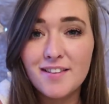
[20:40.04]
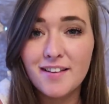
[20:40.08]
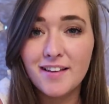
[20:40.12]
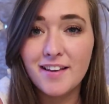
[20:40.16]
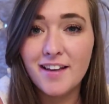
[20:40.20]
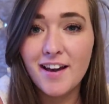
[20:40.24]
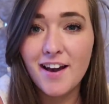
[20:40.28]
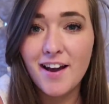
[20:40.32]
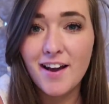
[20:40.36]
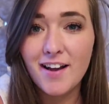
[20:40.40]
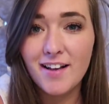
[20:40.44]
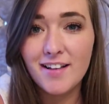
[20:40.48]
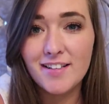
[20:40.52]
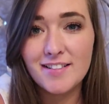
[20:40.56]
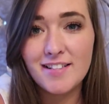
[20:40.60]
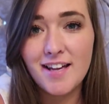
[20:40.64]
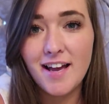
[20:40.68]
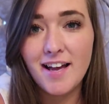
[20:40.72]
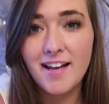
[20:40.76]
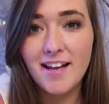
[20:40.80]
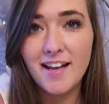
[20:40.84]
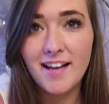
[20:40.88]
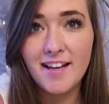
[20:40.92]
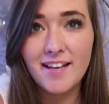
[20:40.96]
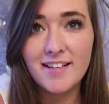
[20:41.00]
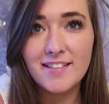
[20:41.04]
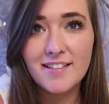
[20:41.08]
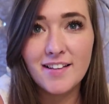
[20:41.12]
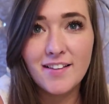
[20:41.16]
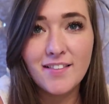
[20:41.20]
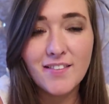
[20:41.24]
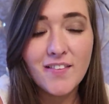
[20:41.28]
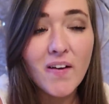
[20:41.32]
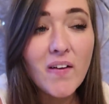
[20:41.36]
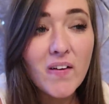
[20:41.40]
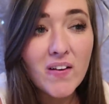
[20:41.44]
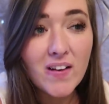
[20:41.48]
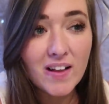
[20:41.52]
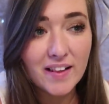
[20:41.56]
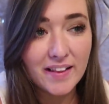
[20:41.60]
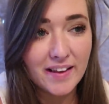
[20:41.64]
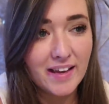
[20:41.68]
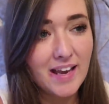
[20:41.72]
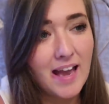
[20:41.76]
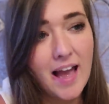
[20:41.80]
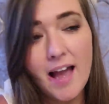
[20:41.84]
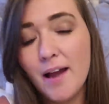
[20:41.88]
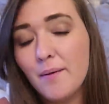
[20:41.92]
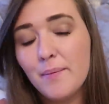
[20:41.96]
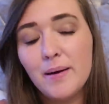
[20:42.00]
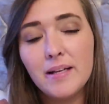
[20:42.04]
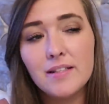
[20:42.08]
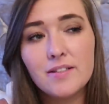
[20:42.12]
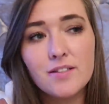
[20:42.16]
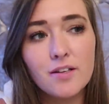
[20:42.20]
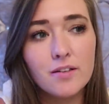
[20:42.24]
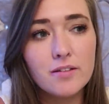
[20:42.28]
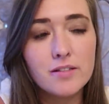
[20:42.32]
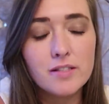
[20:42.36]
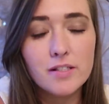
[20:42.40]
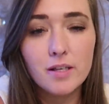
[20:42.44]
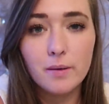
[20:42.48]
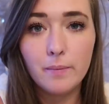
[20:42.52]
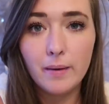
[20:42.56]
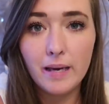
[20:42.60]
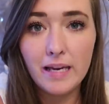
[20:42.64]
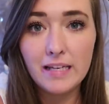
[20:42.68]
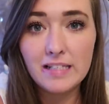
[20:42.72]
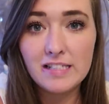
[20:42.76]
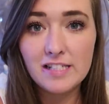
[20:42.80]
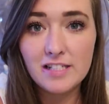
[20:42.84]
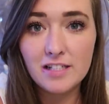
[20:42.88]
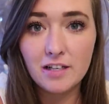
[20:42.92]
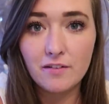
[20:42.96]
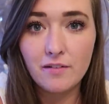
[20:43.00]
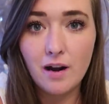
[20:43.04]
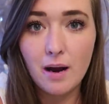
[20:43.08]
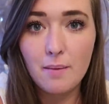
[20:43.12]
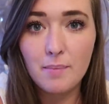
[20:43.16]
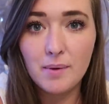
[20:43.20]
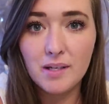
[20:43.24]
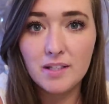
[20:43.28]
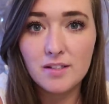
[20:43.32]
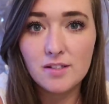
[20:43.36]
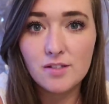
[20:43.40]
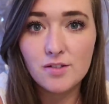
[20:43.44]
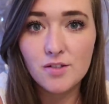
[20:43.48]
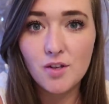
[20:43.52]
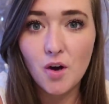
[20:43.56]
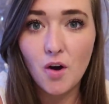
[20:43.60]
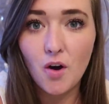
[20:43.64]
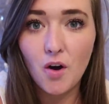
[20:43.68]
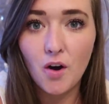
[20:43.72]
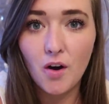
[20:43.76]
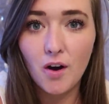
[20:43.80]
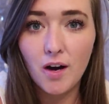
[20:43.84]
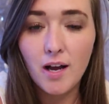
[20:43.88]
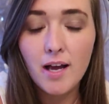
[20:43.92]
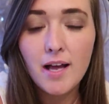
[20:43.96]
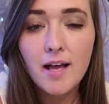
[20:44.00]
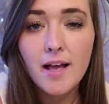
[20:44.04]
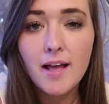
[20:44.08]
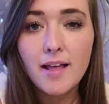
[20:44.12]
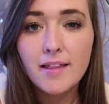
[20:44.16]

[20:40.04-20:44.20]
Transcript: to the girls, and luckily I went onto Instagram and saw,